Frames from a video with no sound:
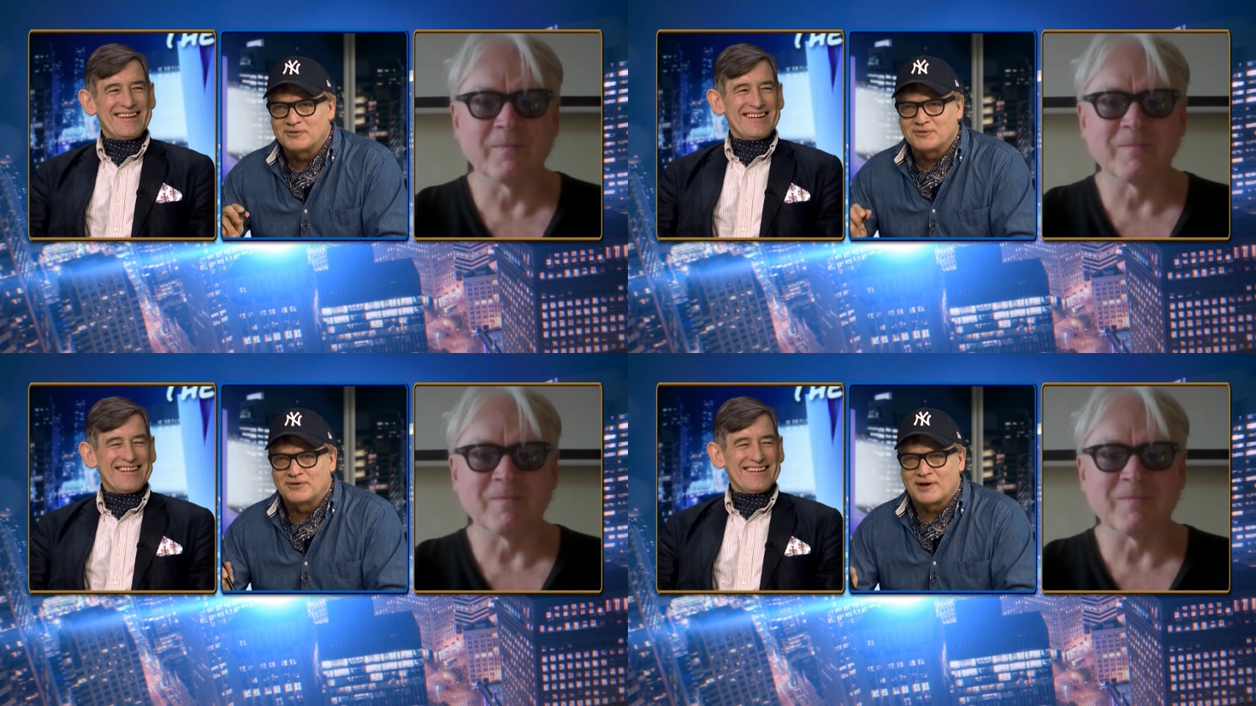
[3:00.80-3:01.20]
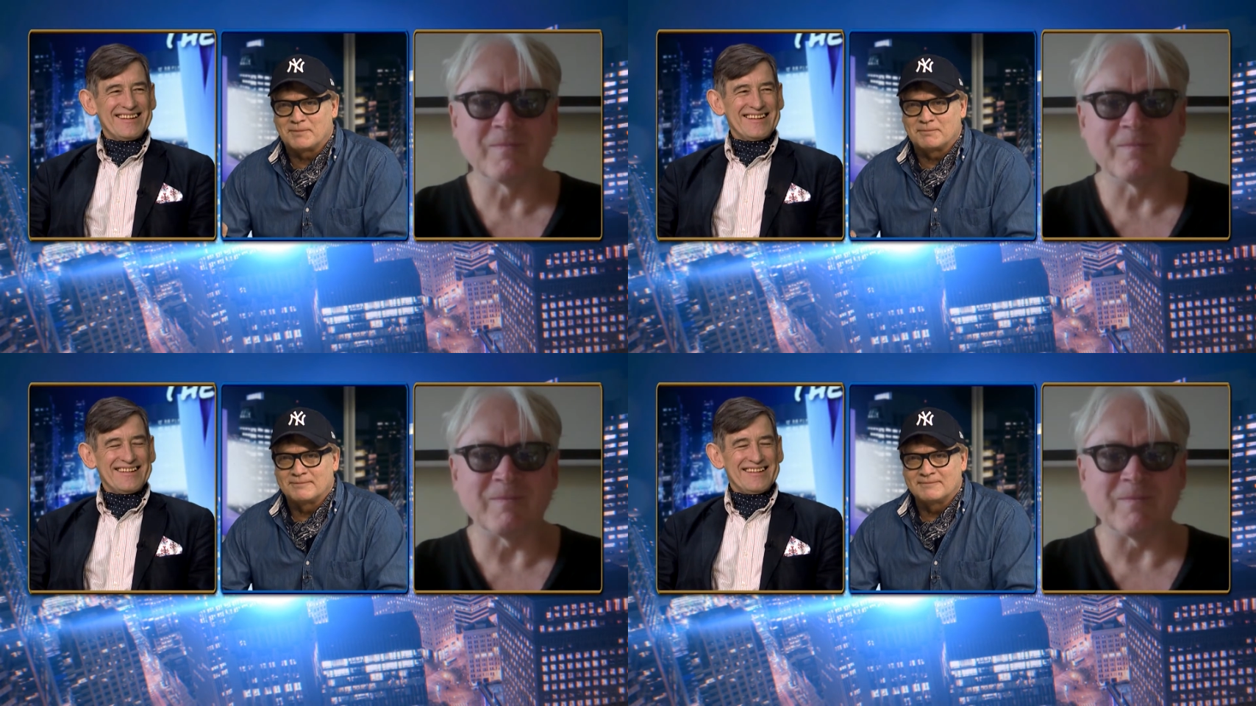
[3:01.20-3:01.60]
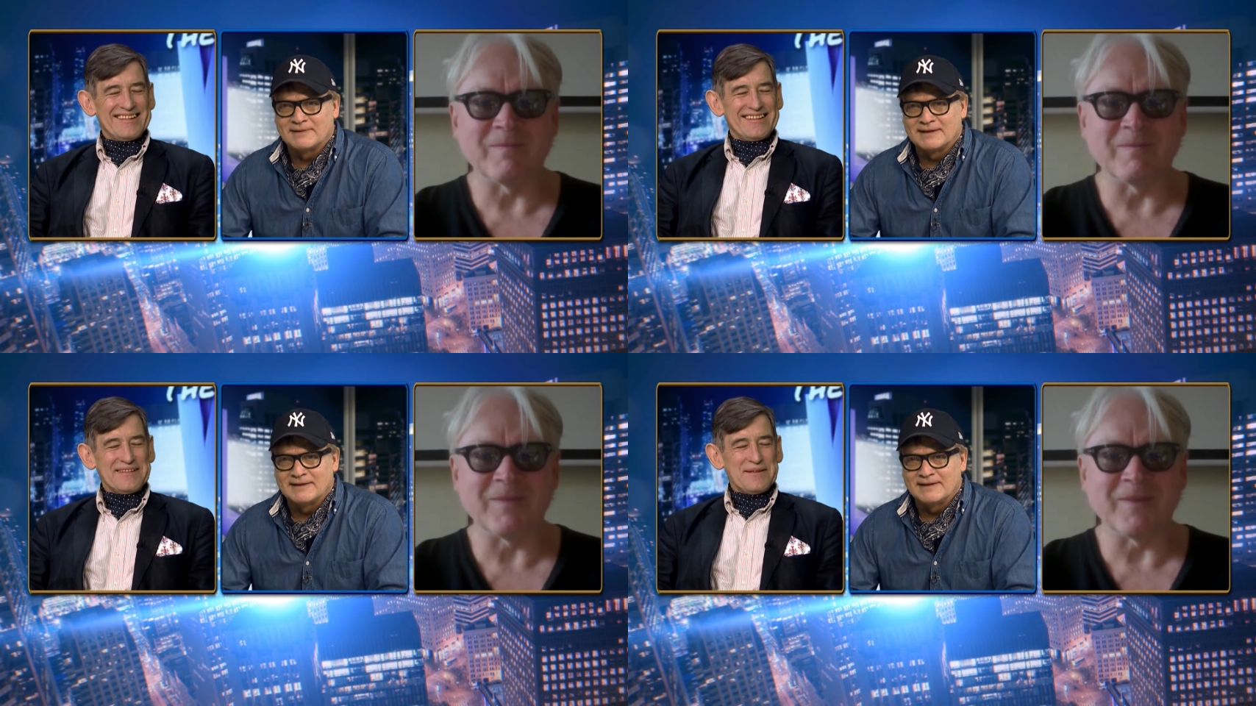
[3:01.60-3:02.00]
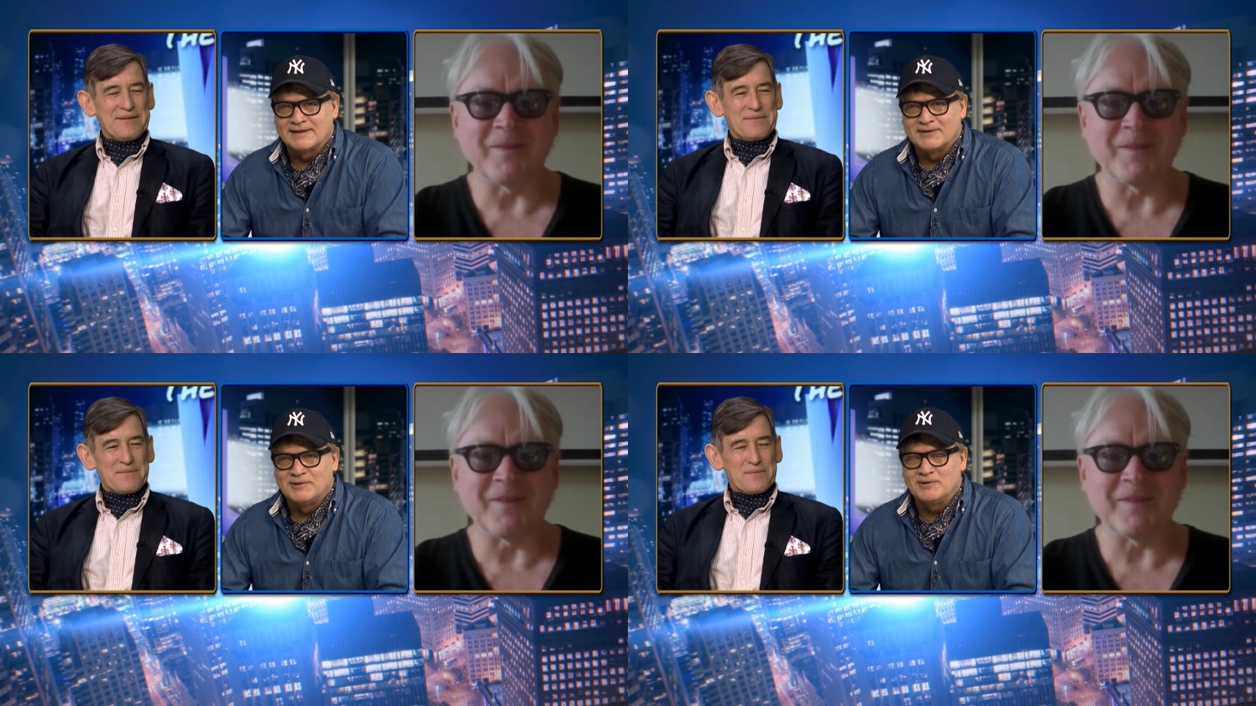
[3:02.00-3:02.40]
Speaker 1: your job.
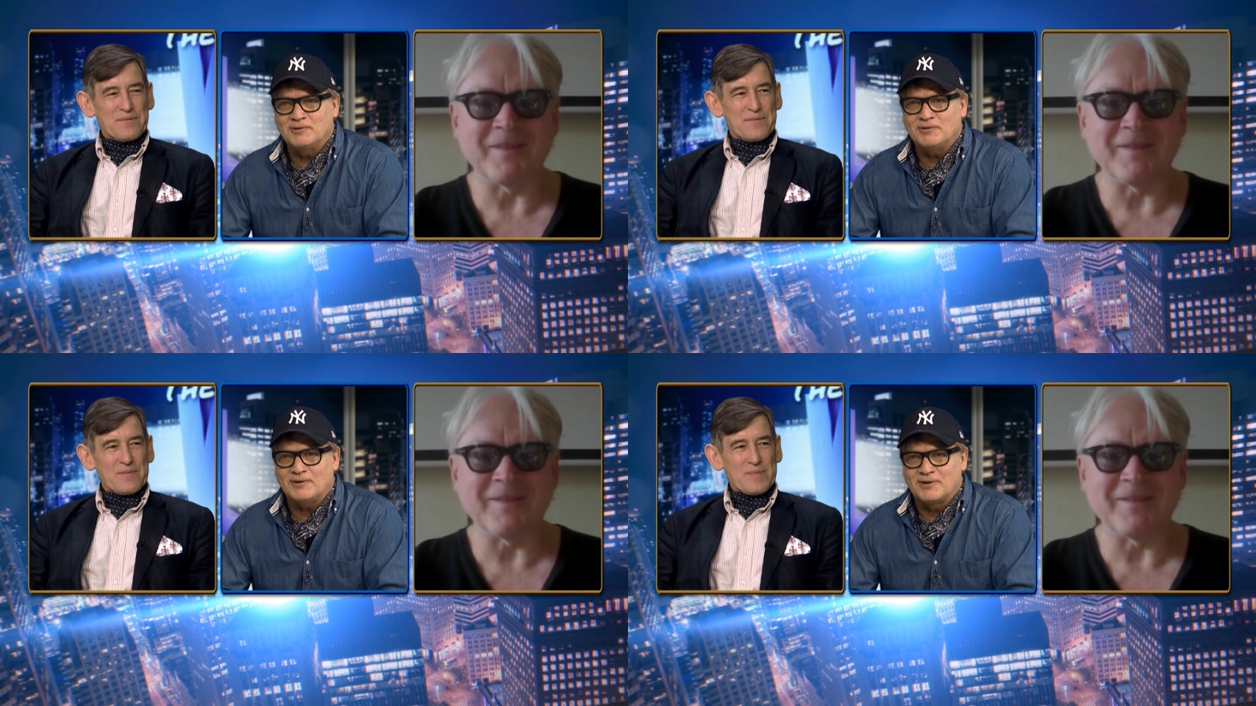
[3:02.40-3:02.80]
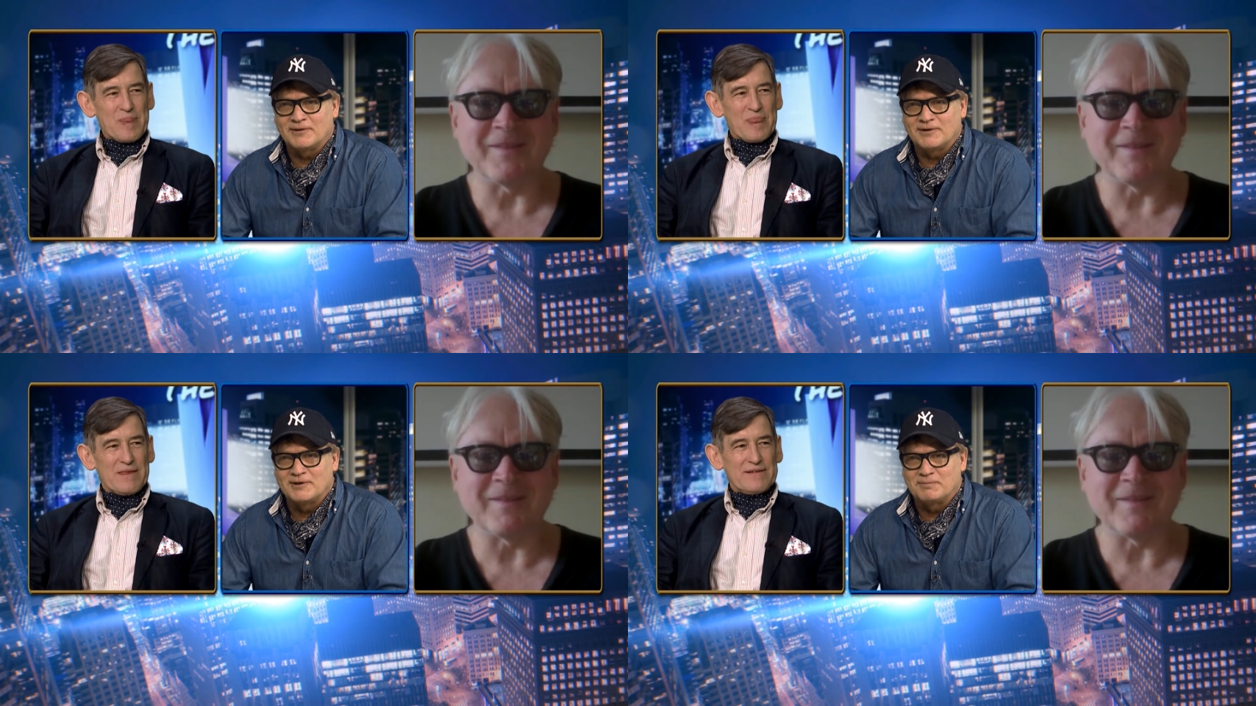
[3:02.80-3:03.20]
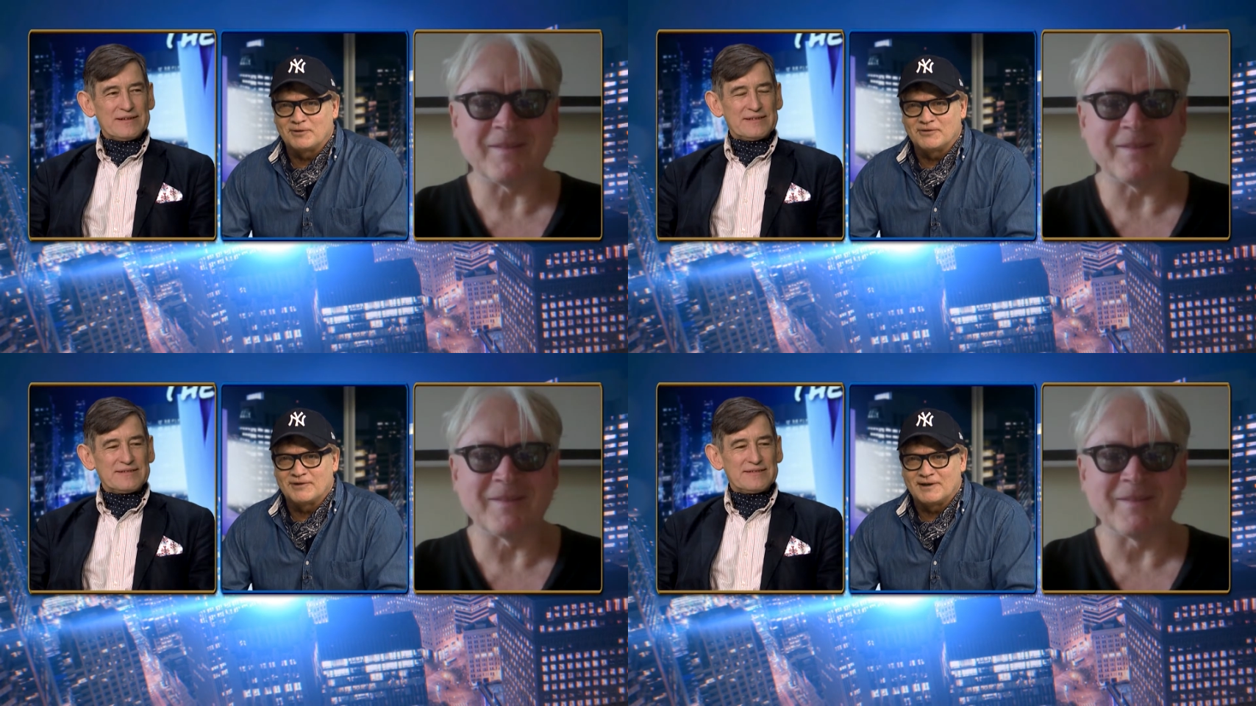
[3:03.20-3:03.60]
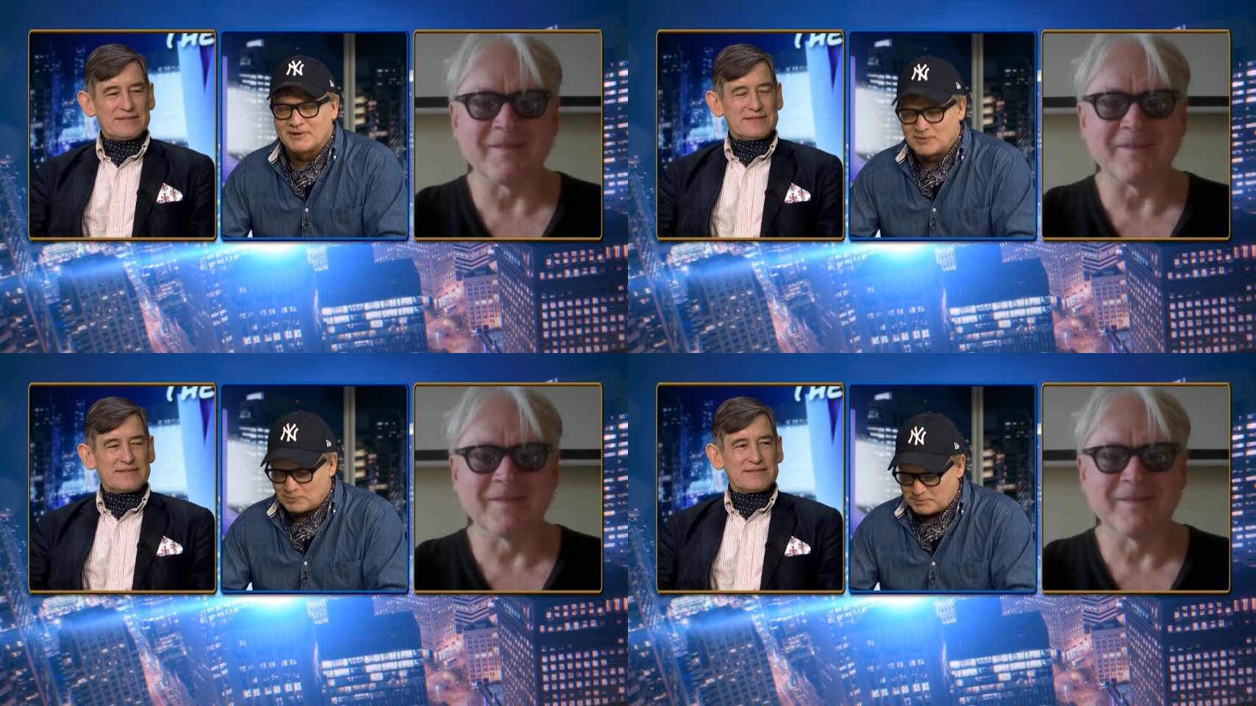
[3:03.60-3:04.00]
You are the only person I
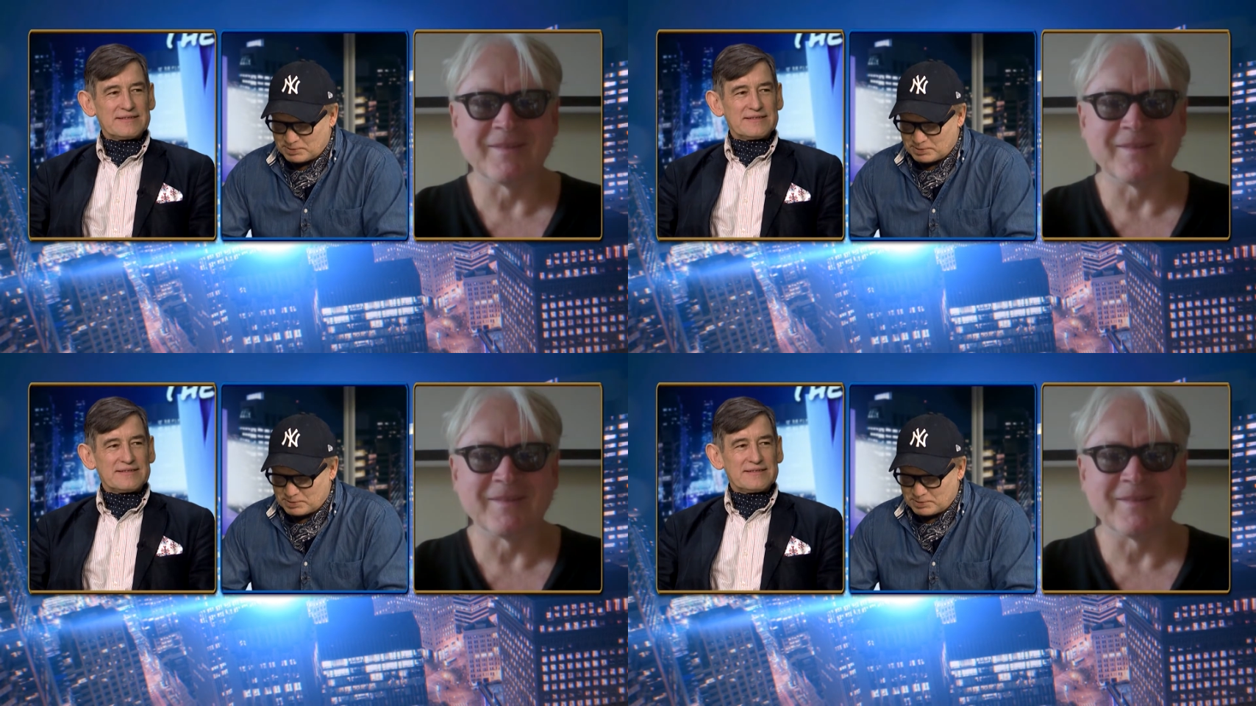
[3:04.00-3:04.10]
know who would